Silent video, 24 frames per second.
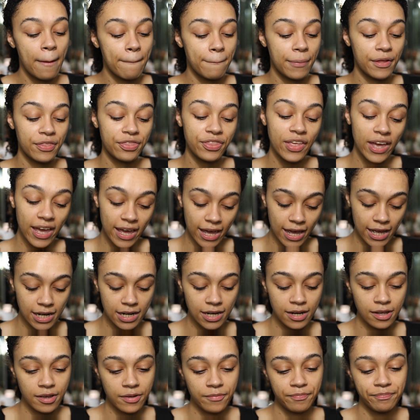But
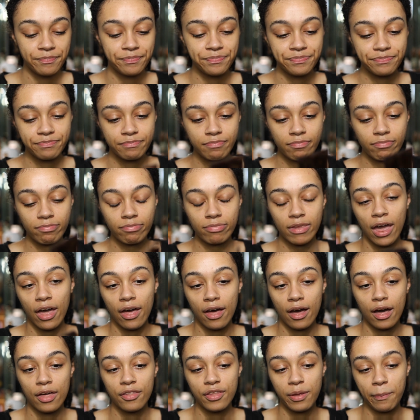then
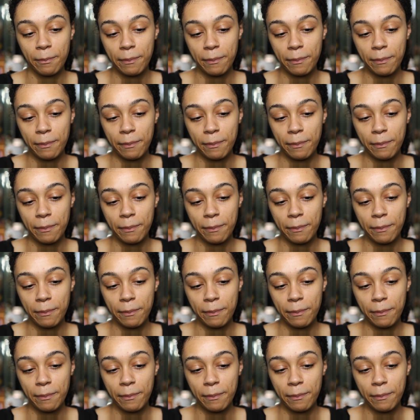they